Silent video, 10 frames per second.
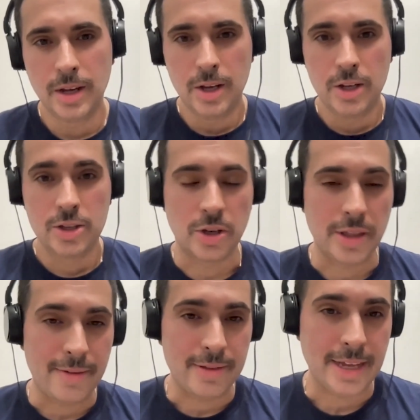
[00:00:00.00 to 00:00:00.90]
So
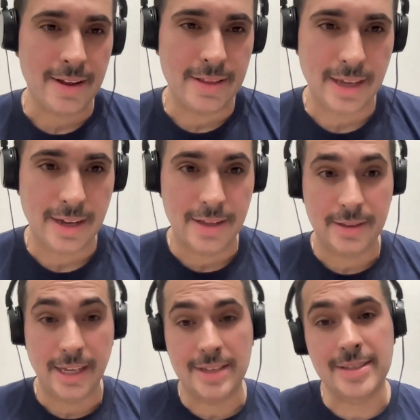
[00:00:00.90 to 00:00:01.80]

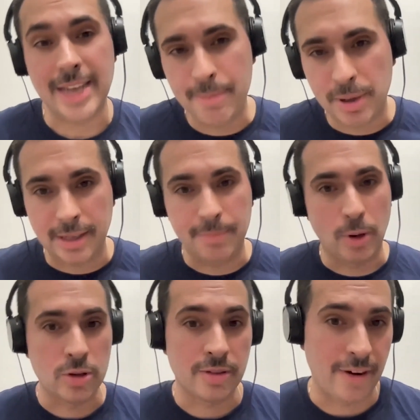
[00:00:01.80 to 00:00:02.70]
they're the same, but they're
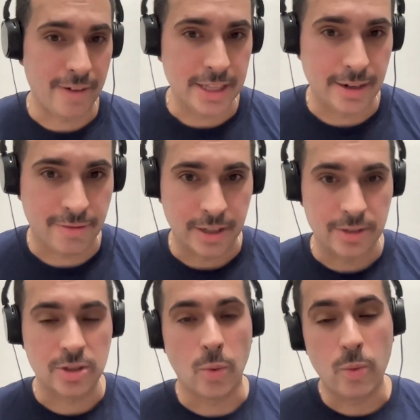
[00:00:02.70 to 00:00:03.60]
both very
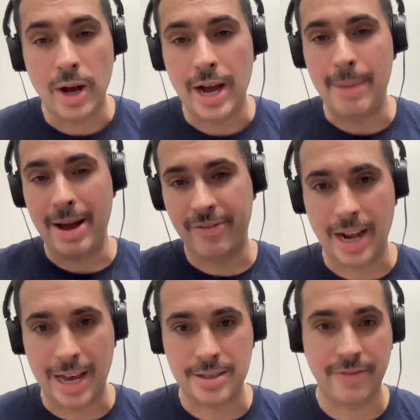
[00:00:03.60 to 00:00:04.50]
different. So my
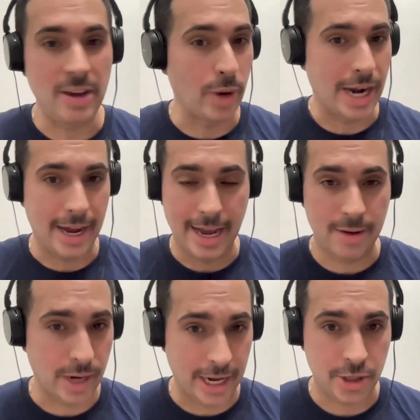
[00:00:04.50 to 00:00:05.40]
philosophy when
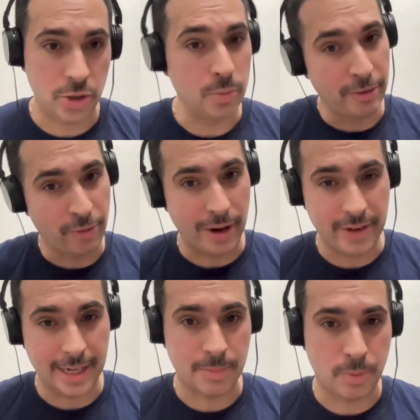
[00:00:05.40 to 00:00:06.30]
I shoot before I
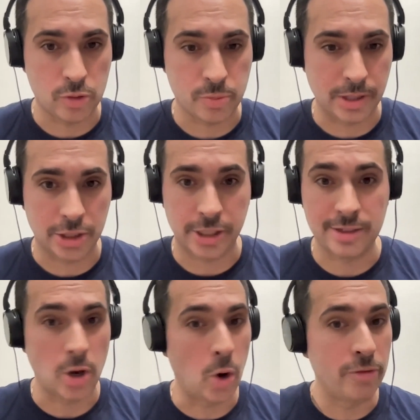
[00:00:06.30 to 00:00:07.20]
even get to post-production
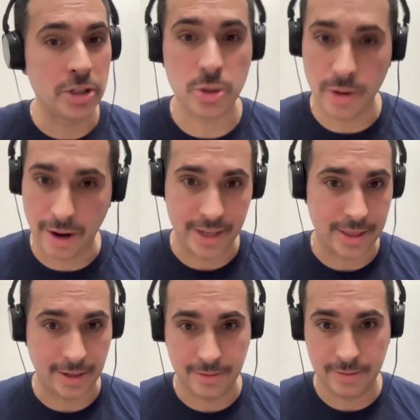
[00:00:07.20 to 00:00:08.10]
is overshoot
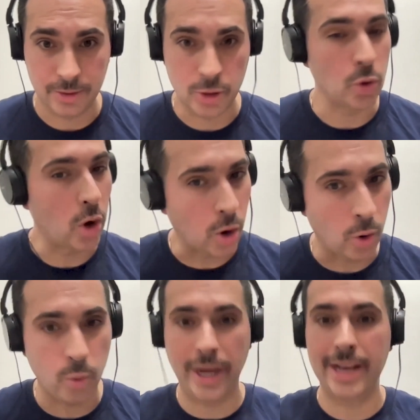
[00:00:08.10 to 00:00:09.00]
everything. You
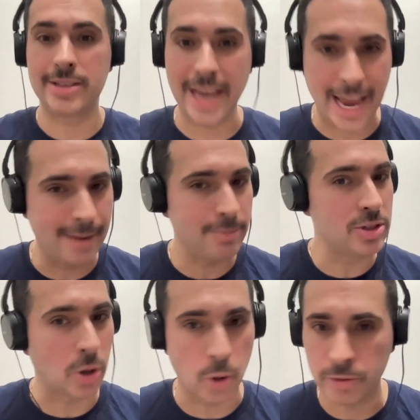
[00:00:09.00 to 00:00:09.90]
always aim
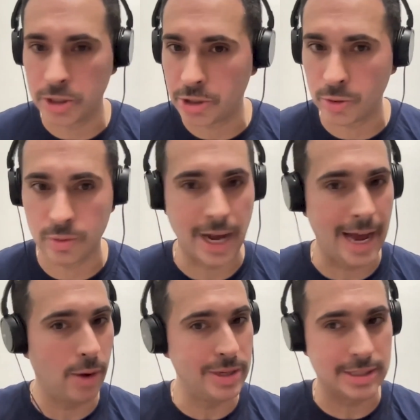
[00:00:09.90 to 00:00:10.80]
to overshoot.
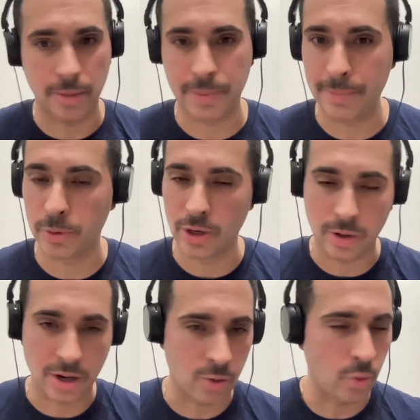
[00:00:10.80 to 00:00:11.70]
I always tell people you
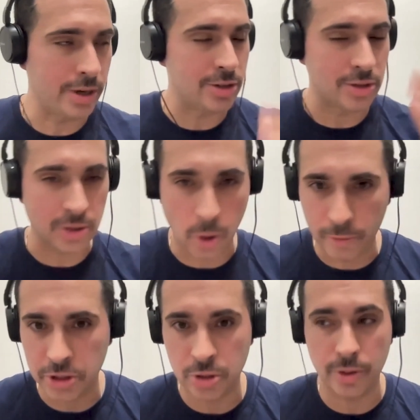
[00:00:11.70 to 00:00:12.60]
don't cut corners, just
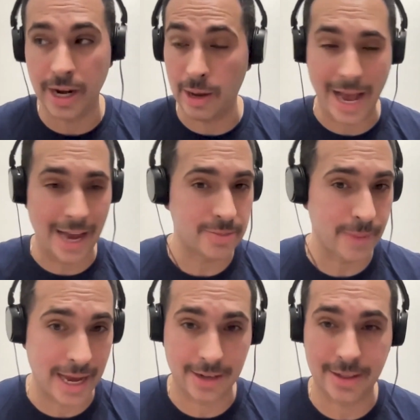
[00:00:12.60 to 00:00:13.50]
overshoot it. I'll ask
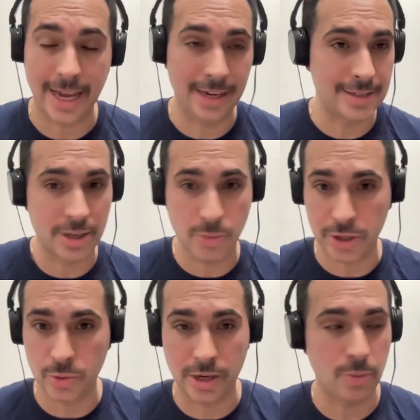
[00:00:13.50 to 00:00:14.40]
my actor, hey, listen, you
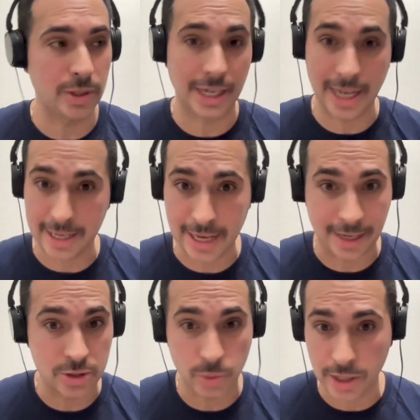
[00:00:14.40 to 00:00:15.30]
want to do another one? They're like, yeah,
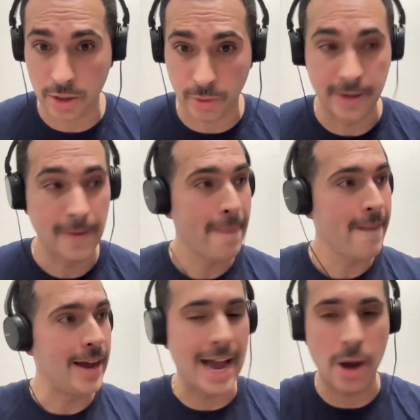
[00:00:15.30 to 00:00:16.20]
let's do another one.
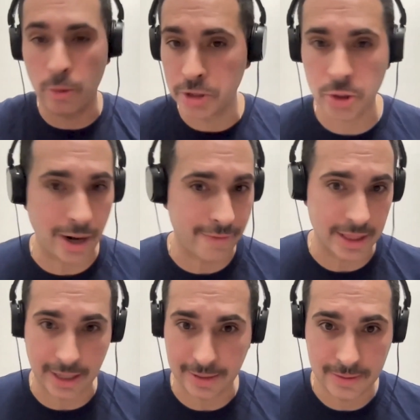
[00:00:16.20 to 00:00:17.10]
I overshoot
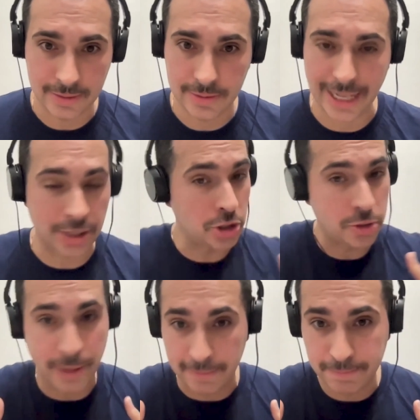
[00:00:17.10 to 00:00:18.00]
everything. That's just me.